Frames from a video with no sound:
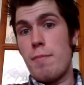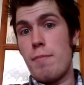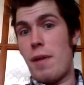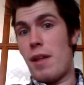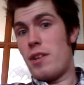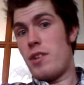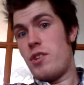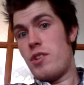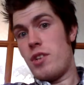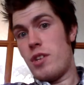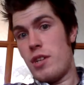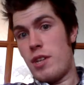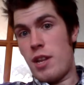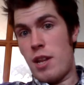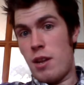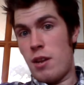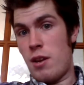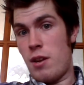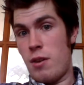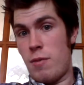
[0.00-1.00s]
mentioned
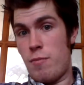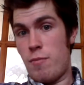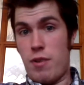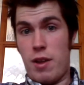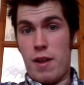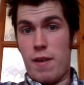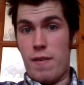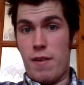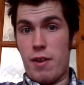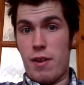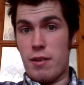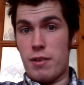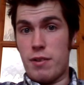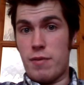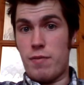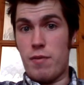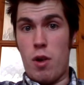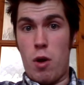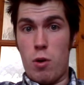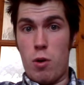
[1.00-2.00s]
in previous
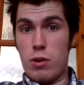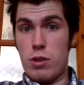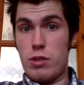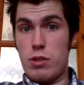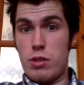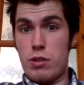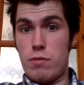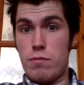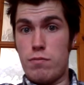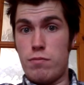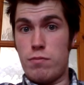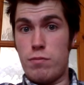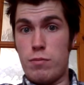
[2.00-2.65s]
vlogs.